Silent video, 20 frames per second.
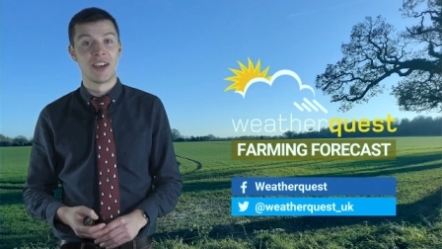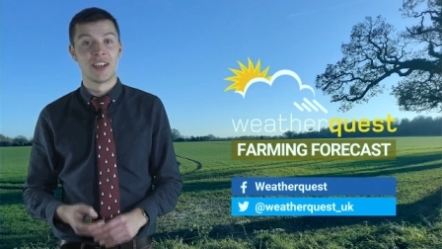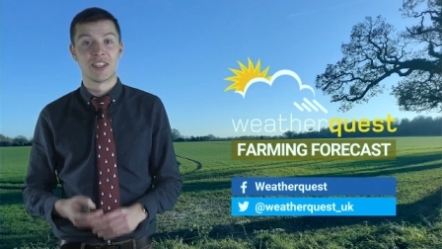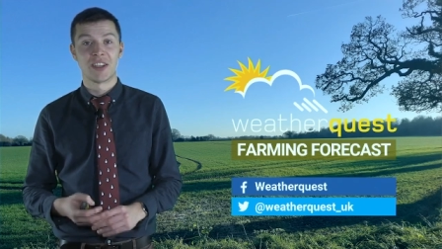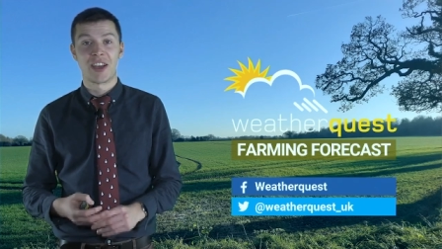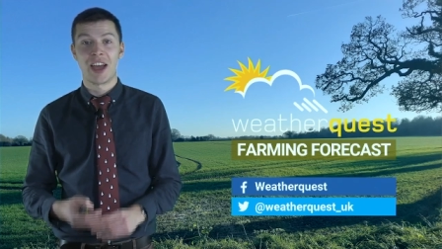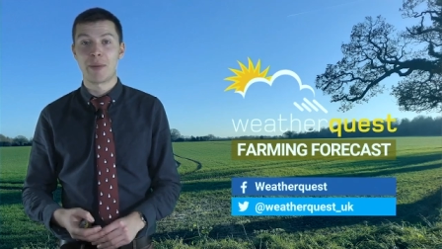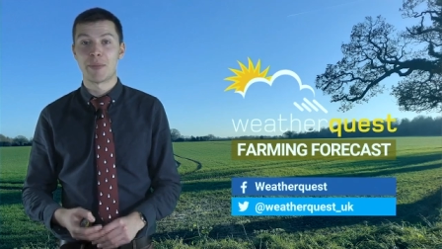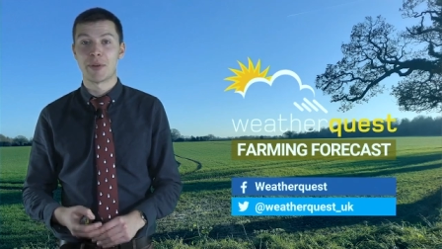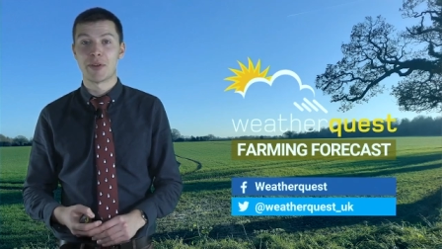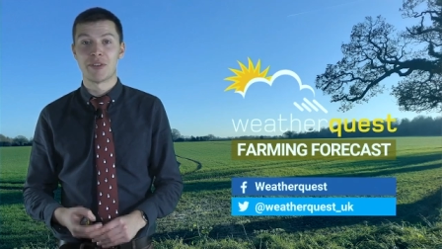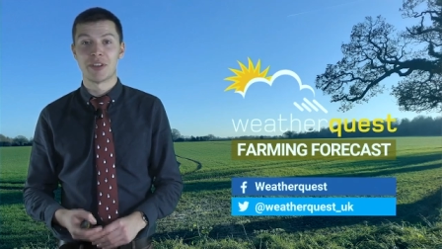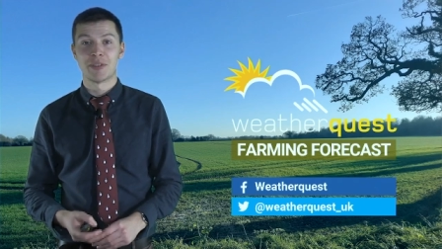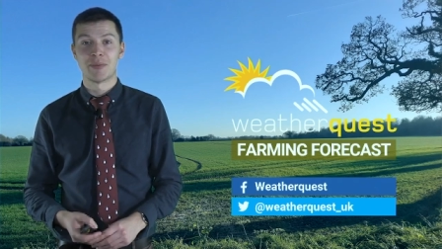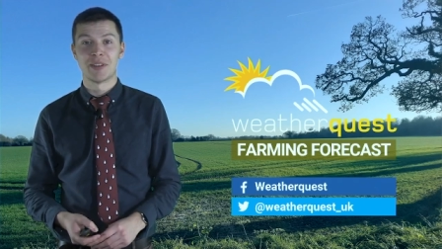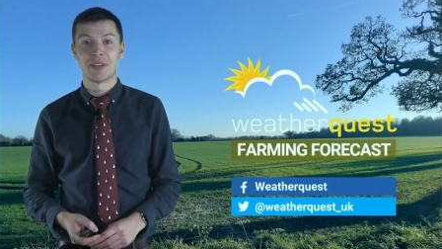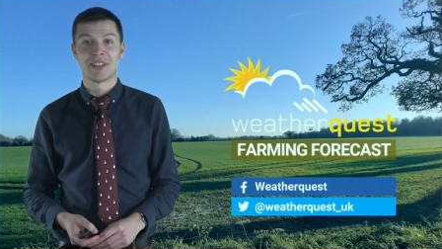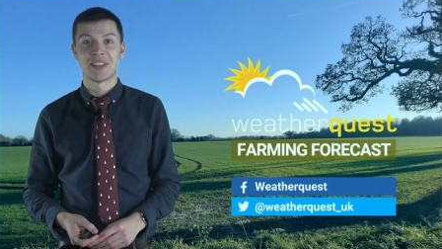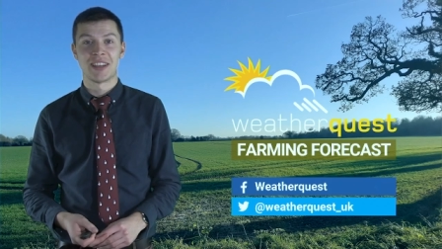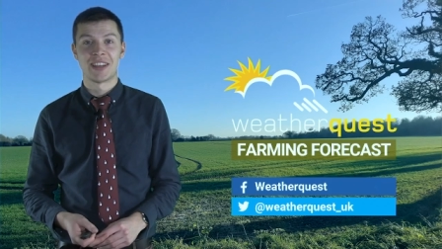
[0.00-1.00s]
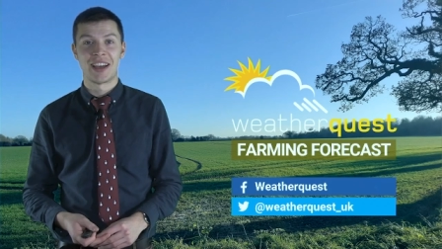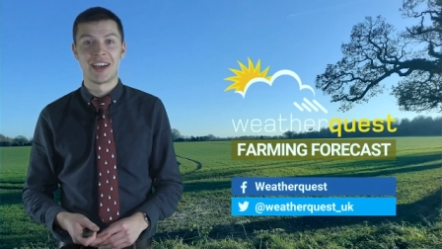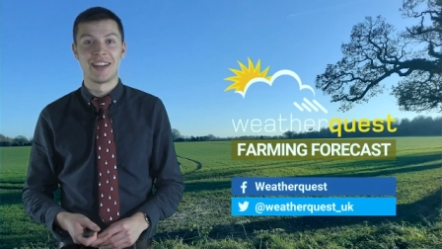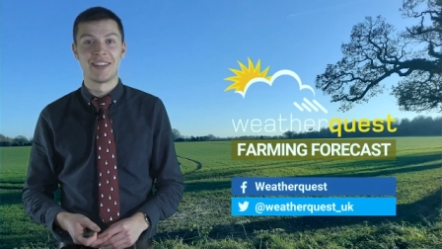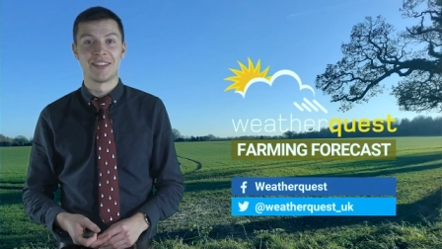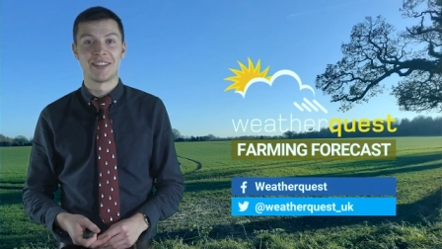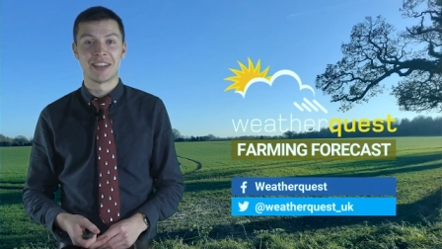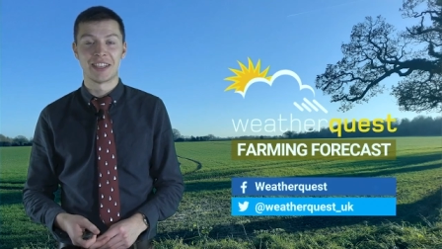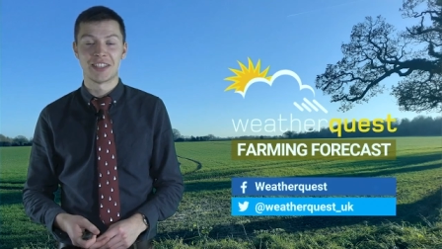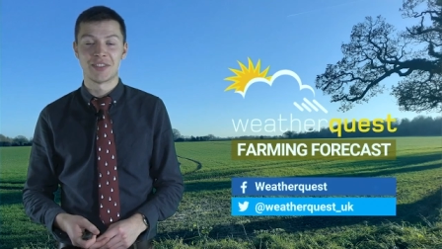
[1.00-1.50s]
So happy Christmas
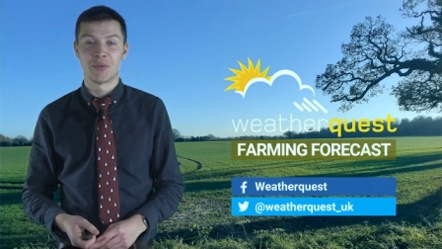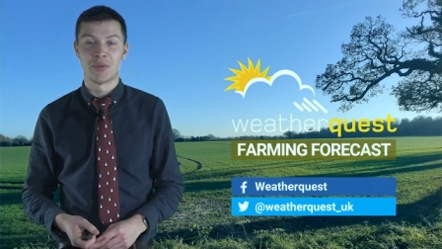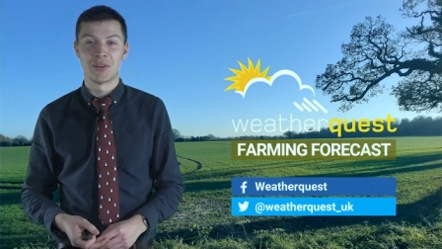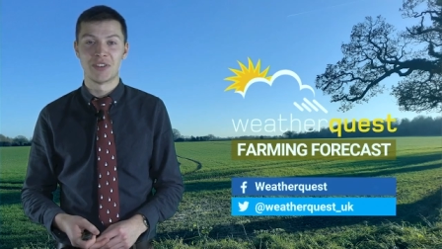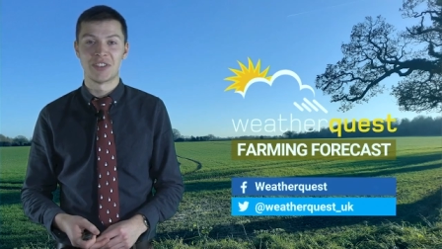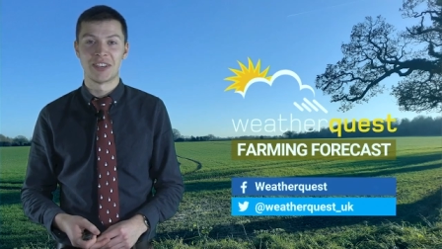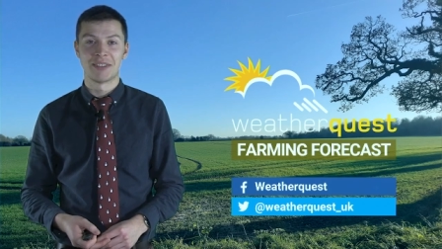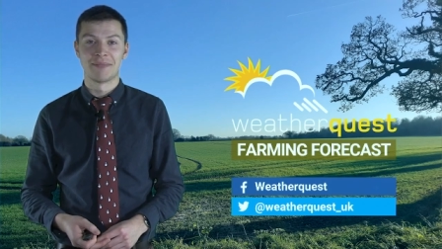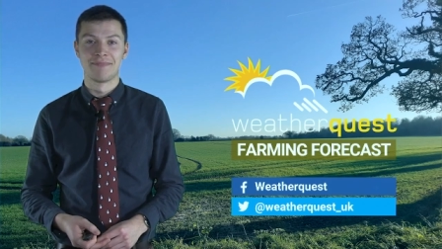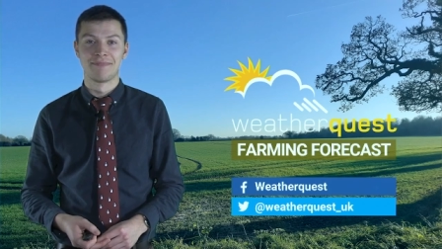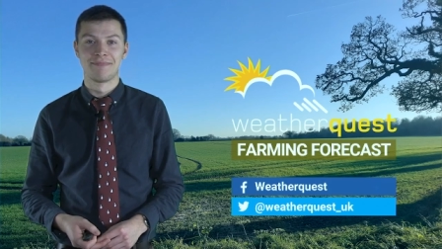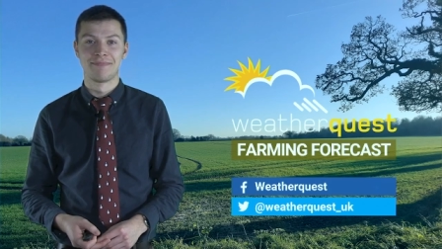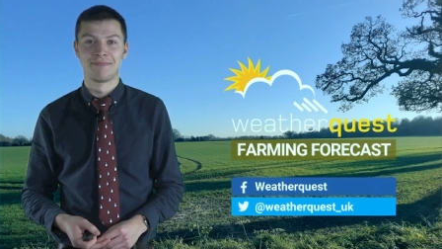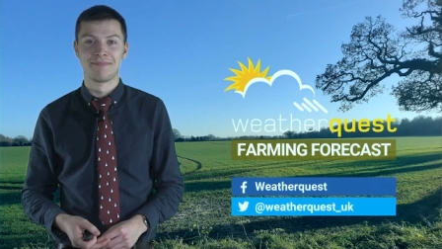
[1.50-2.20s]
and thanks for watching.